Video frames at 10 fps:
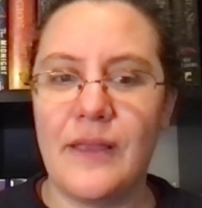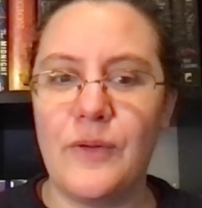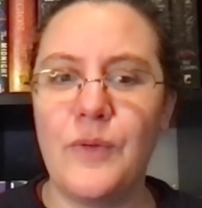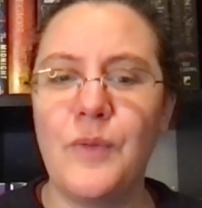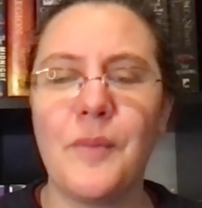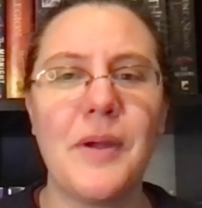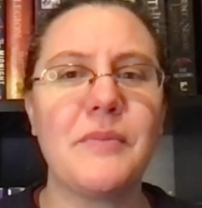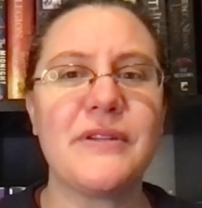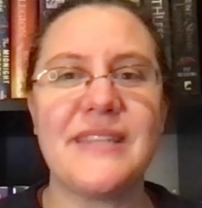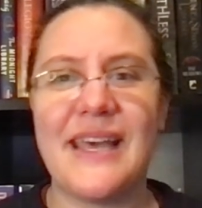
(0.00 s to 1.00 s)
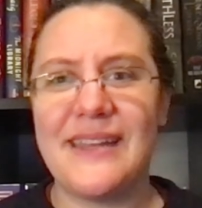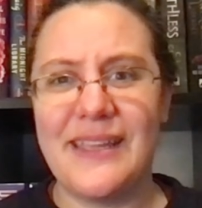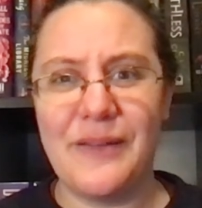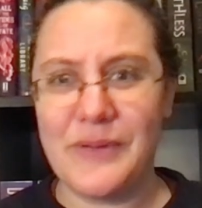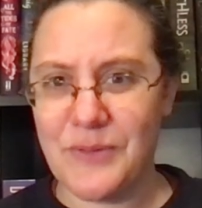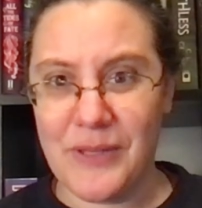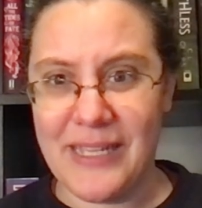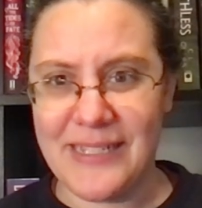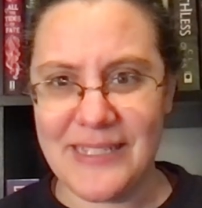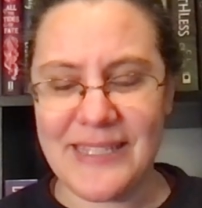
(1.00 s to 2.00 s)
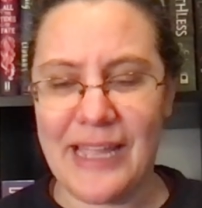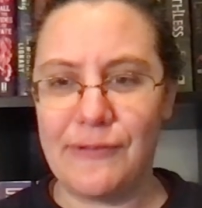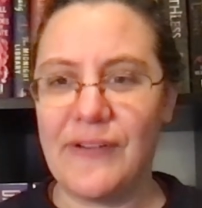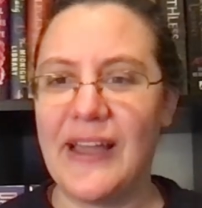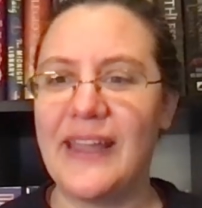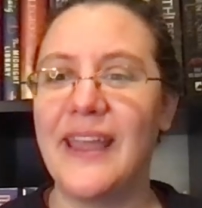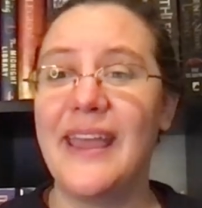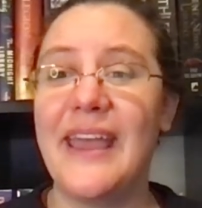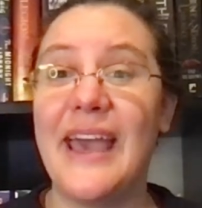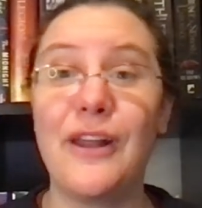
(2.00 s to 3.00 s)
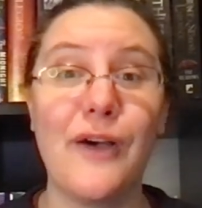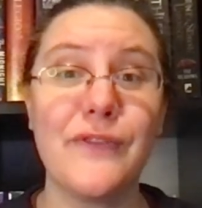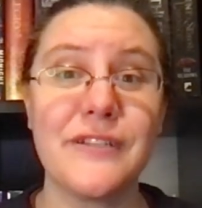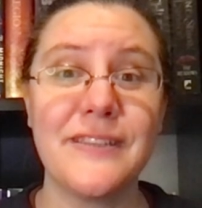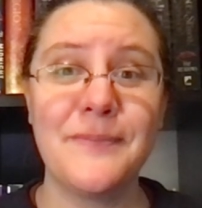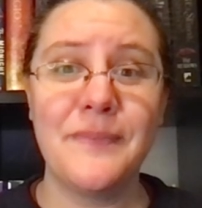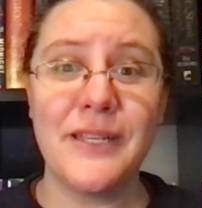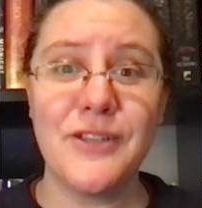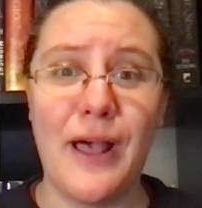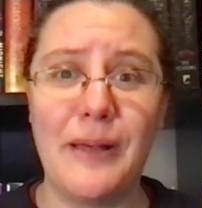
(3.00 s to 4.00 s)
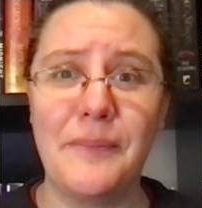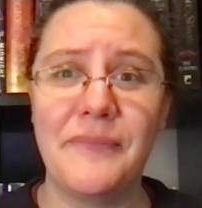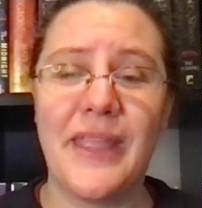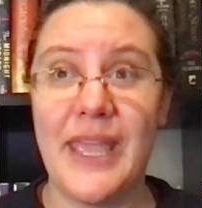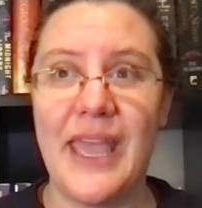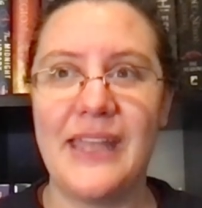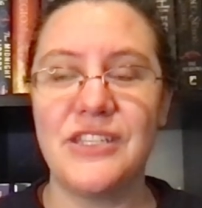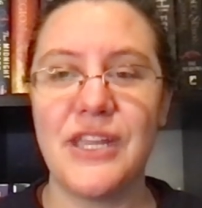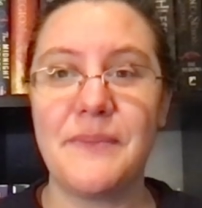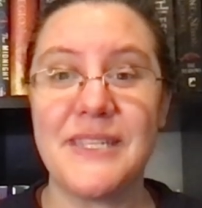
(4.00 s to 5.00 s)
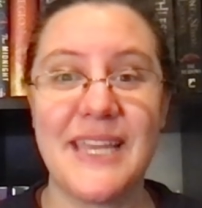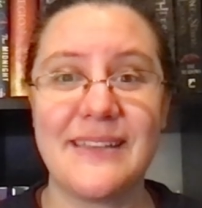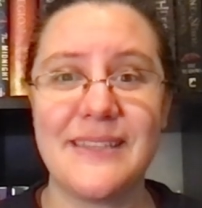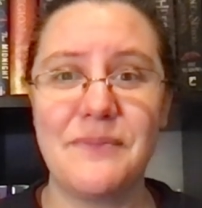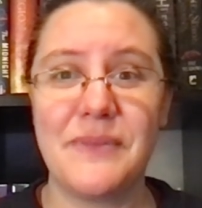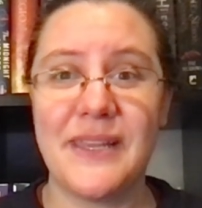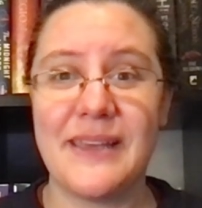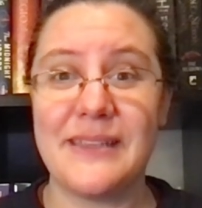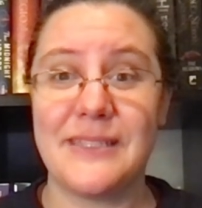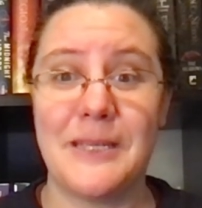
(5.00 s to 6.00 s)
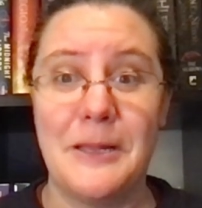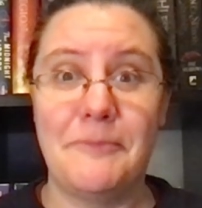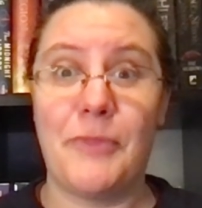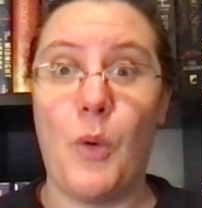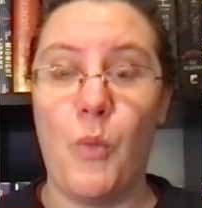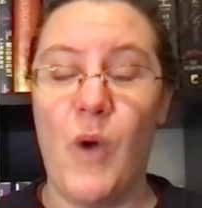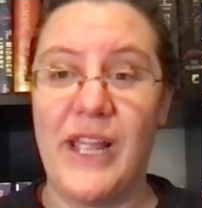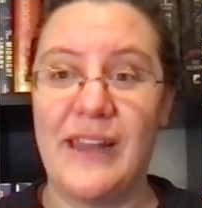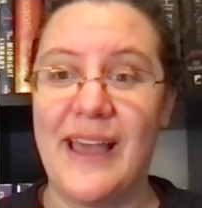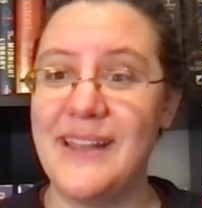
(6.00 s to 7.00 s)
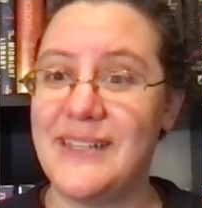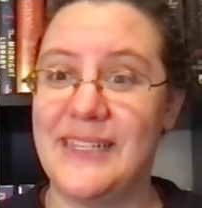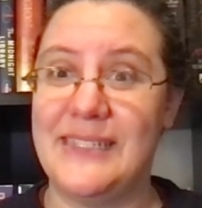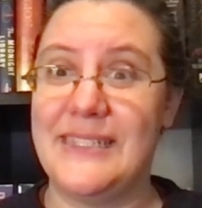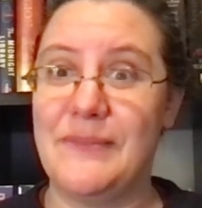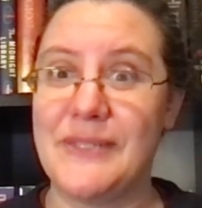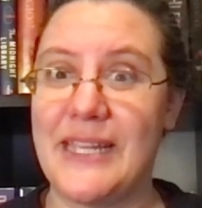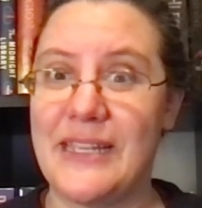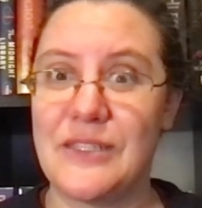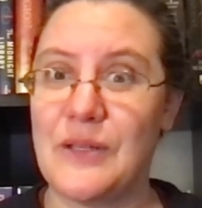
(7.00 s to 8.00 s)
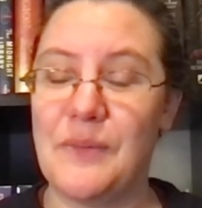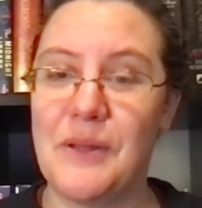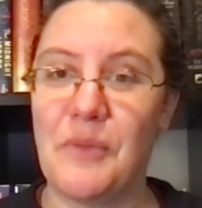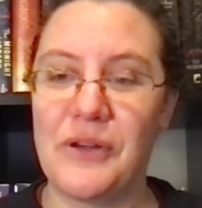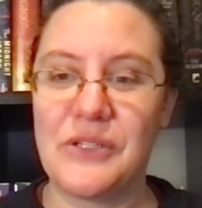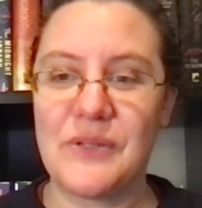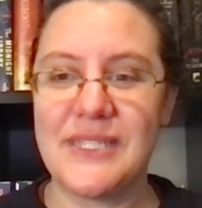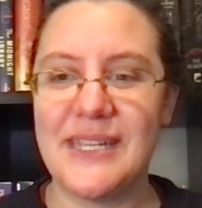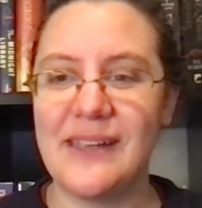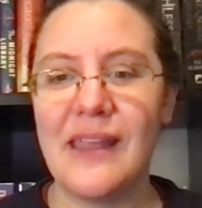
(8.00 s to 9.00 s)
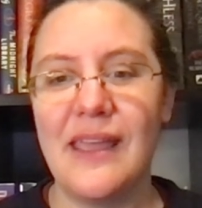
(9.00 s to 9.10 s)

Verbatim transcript: who remembers that he was really into sci fi and offers them a job. And Jamie takes it because why not? It seems like it's going to be more interesting.